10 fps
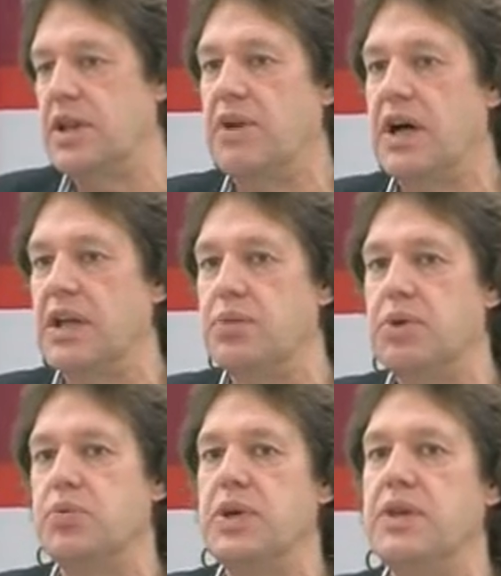divide
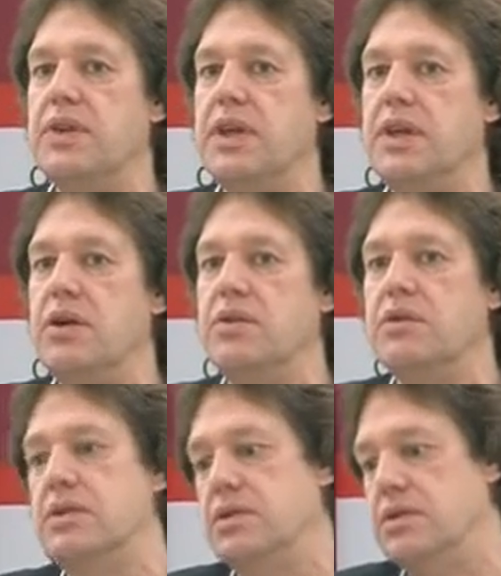between the
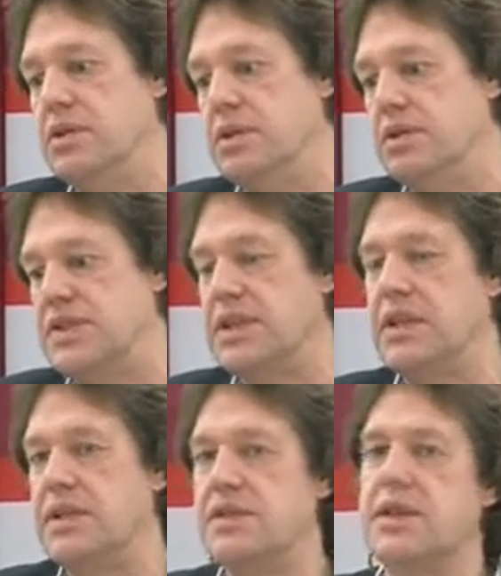
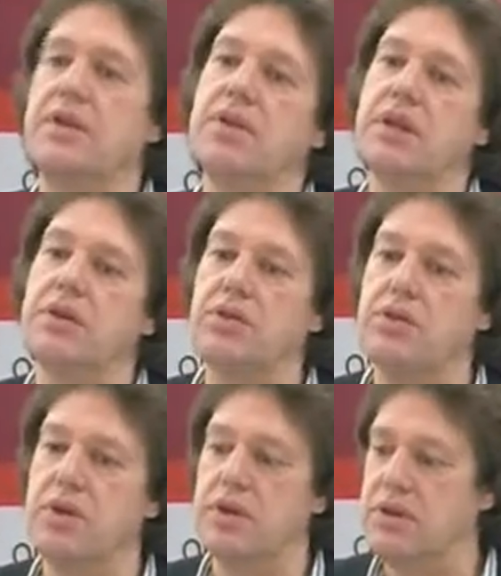cities and the
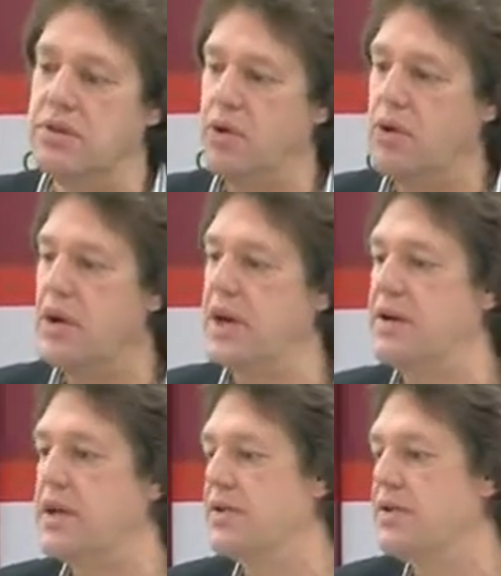rural
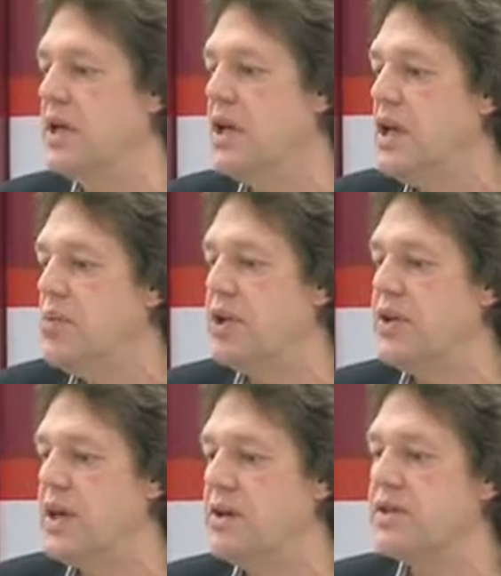areas. But
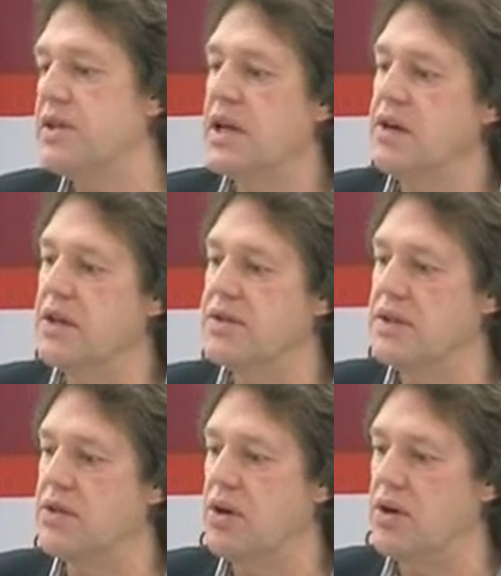here is areas
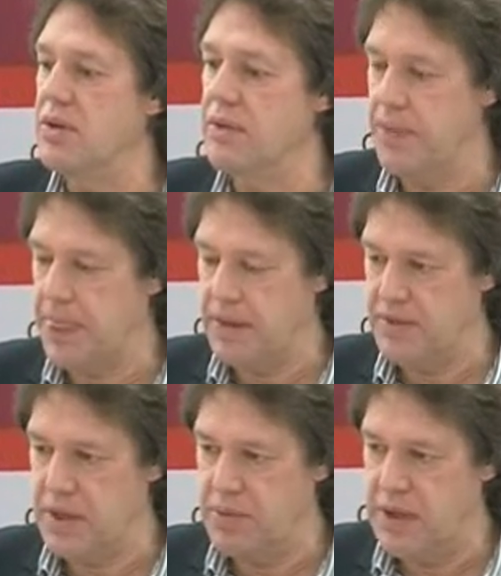that are
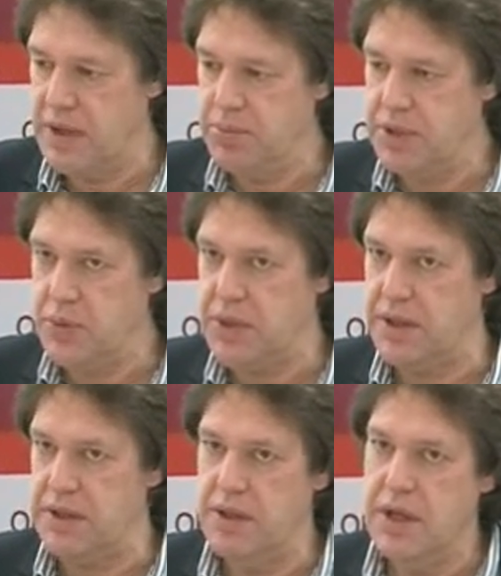somewhere in
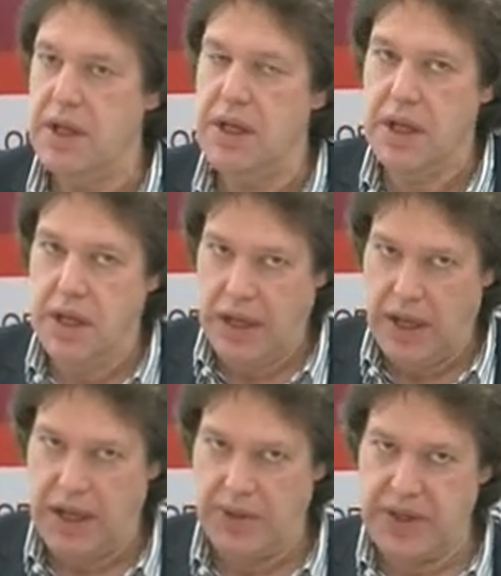between.
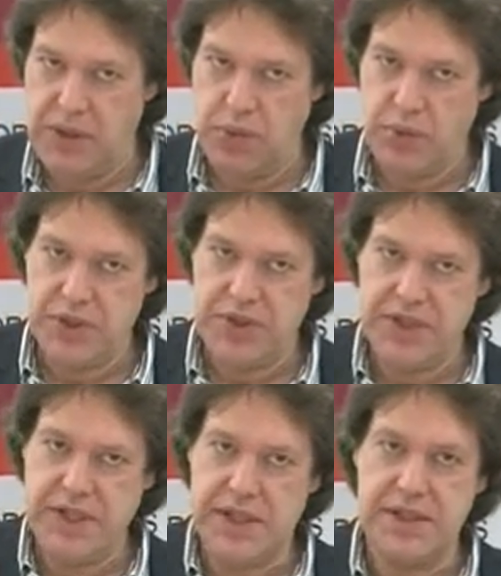And I think what was
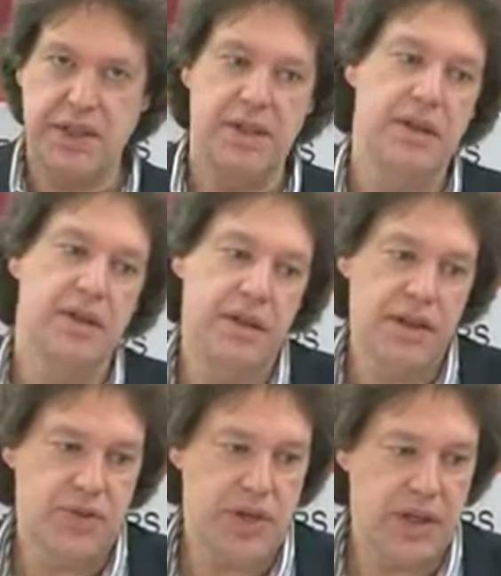discussed in
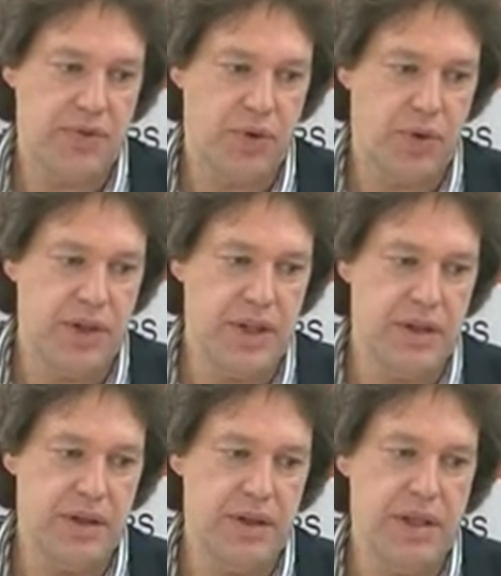the track for
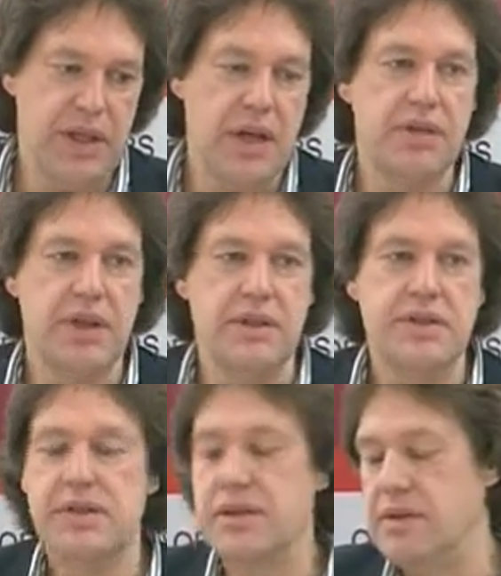
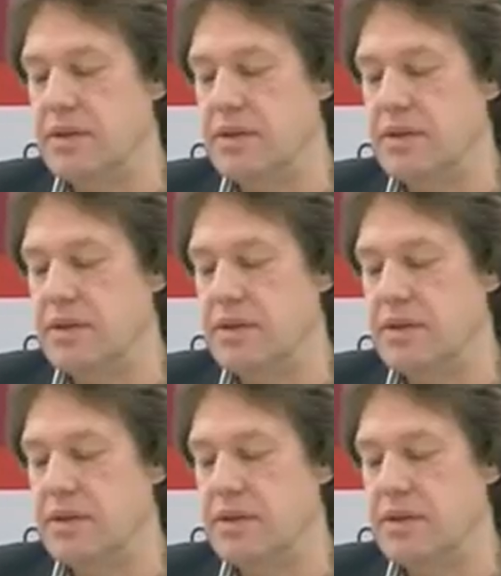e-governance